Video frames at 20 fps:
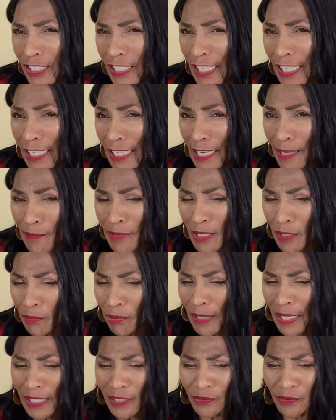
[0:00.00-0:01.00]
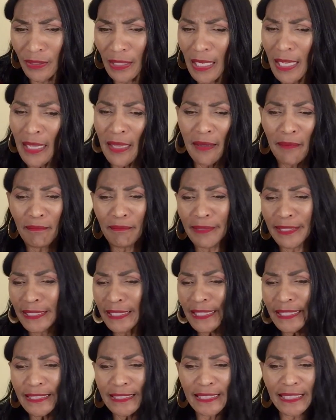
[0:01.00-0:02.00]
deal of lemon applied to it,
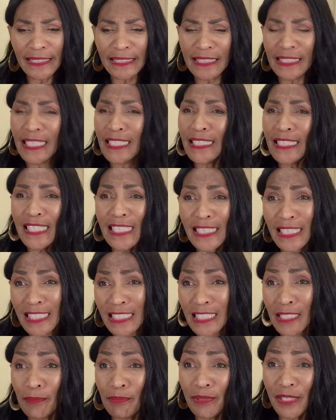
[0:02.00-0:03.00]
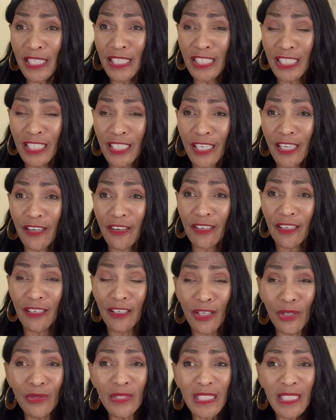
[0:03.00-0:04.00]
but it doesn't. I think that's the peach in there. The
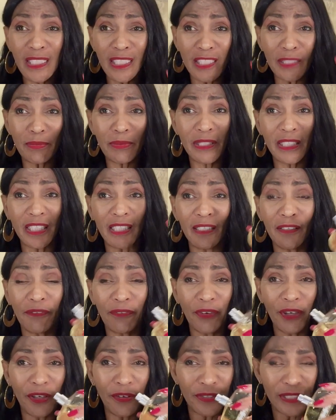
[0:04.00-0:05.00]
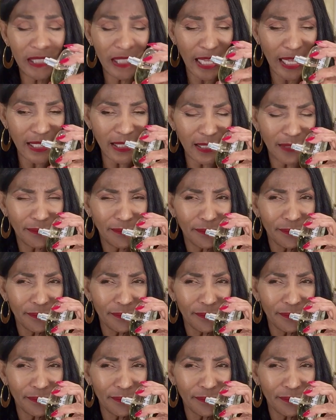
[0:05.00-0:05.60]
notes in this particular fragrance has.